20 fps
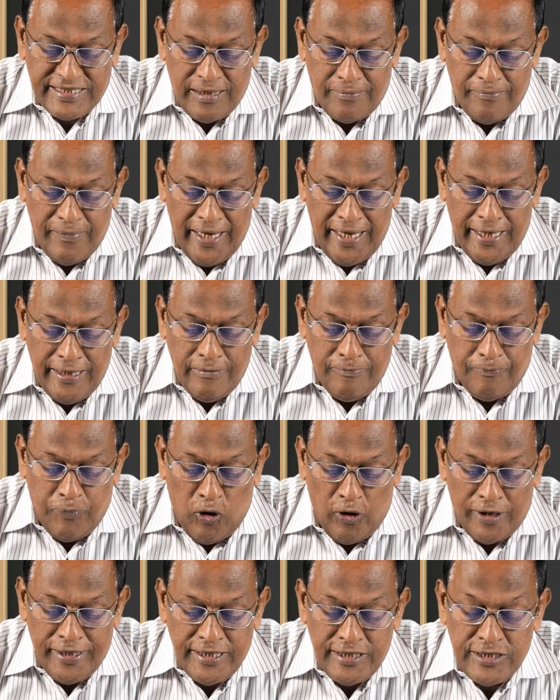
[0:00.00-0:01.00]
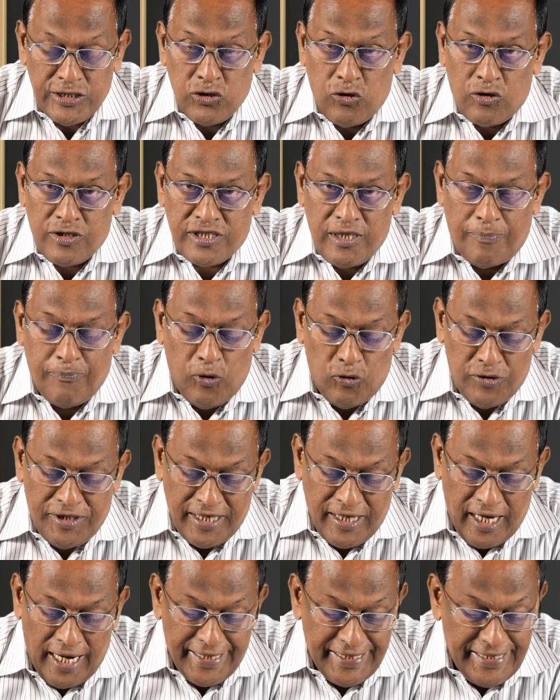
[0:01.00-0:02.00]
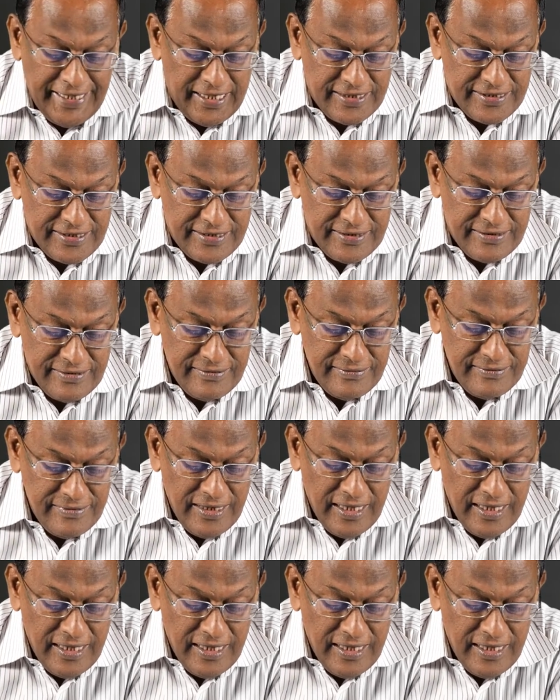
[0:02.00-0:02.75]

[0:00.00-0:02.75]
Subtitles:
the main points or supporting ideas.